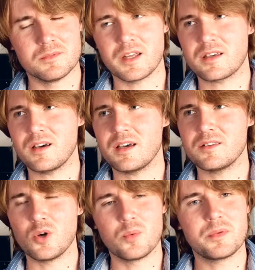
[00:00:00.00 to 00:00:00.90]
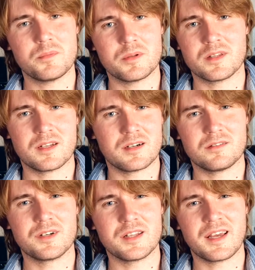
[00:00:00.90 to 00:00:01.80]
Like, I know people that are
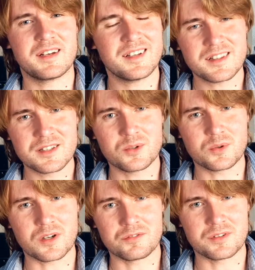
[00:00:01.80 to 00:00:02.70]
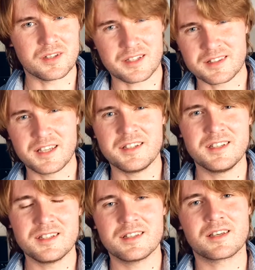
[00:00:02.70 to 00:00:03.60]
really addicted to caffeine, like they
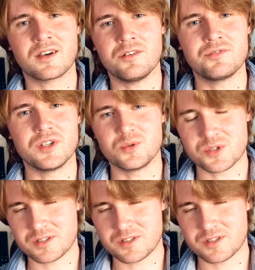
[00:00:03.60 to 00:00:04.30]
need the coffee to